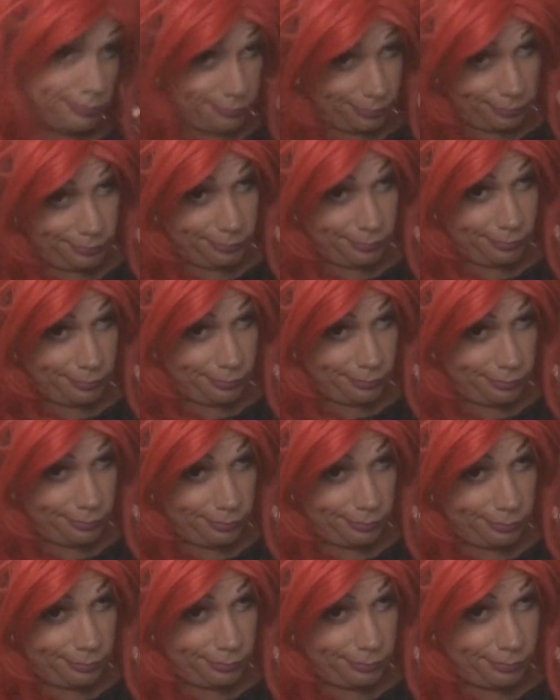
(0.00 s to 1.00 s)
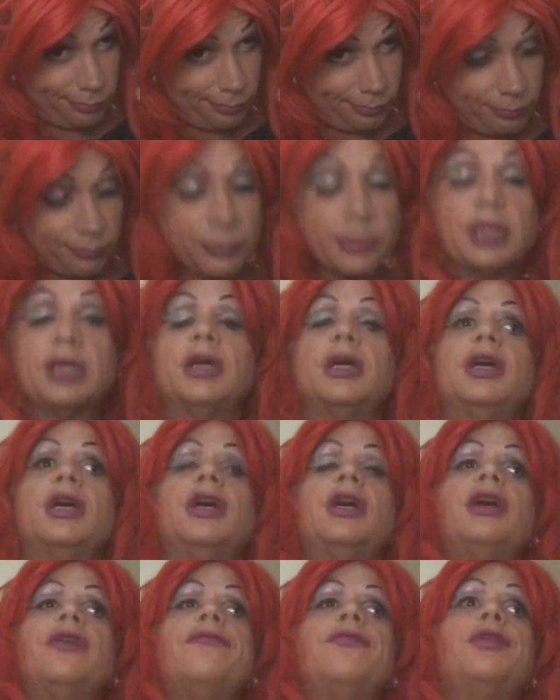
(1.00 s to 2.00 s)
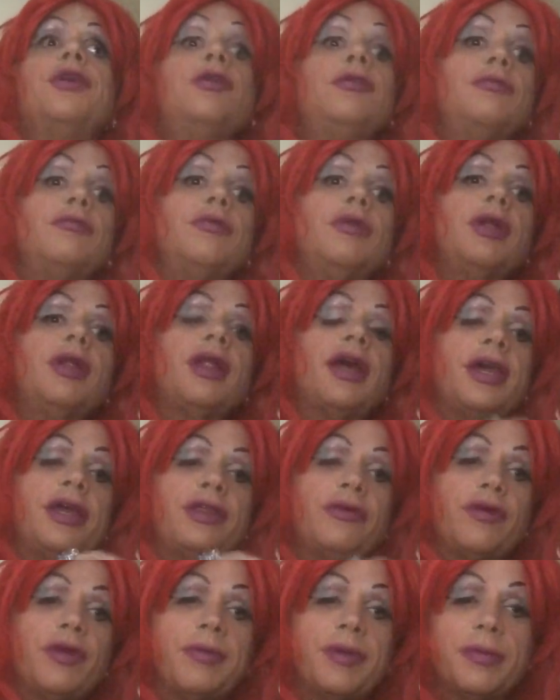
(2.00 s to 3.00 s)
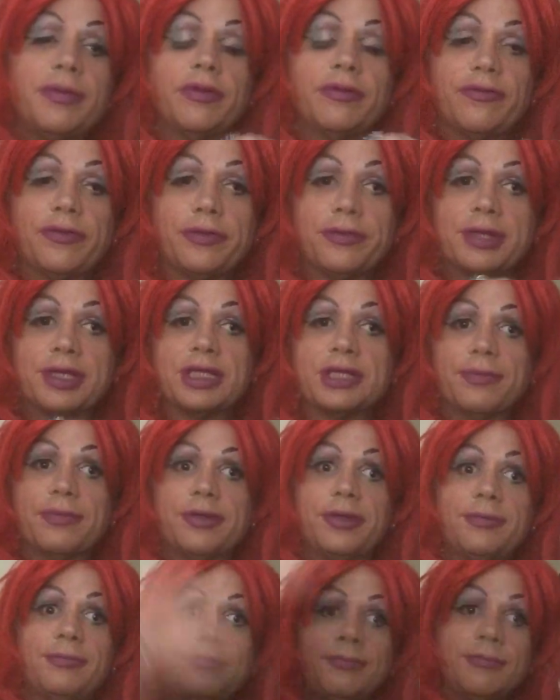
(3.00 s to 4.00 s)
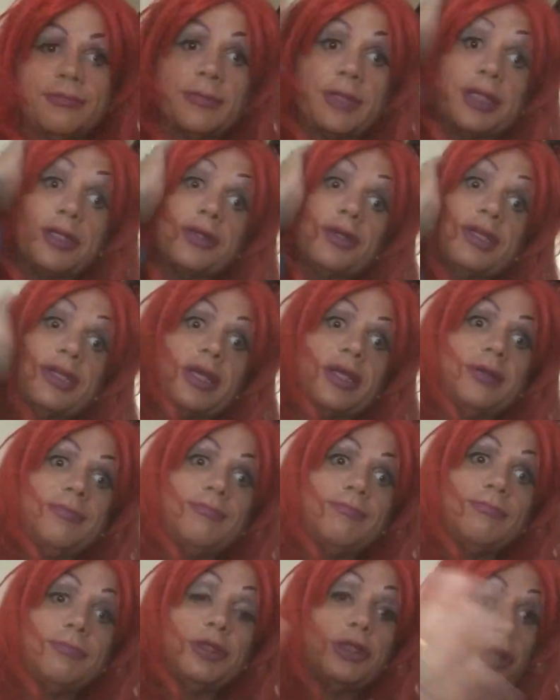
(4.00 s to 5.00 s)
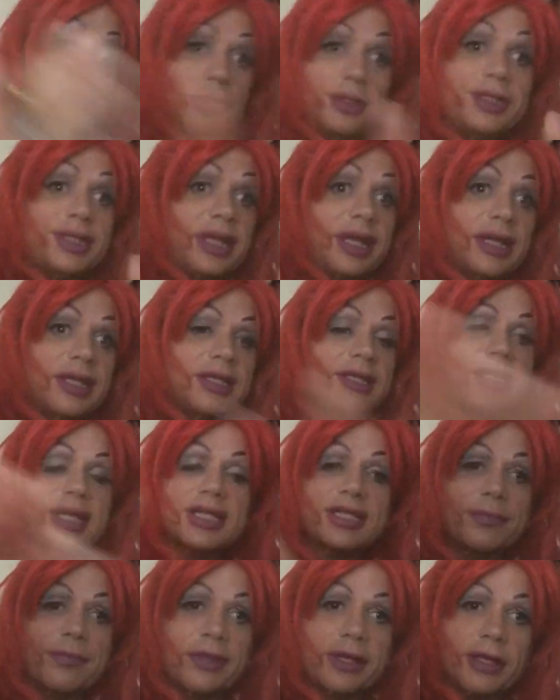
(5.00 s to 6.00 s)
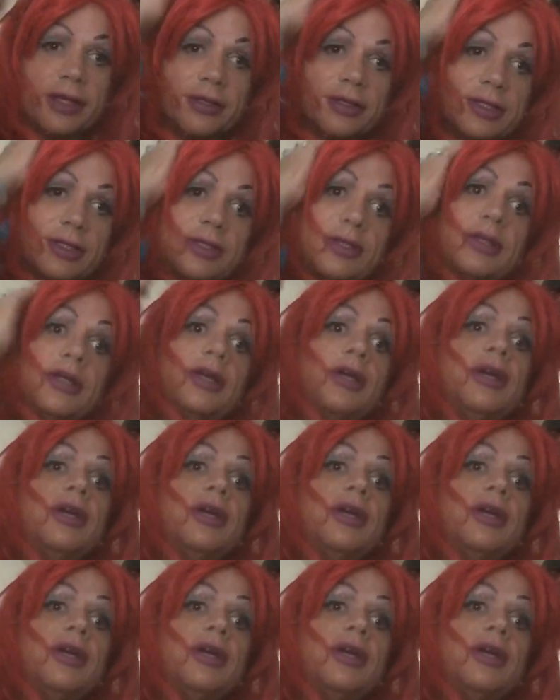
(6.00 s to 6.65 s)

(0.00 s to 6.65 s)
If you don't like the way people are viewing something that you're saying, don't say it. Say something else.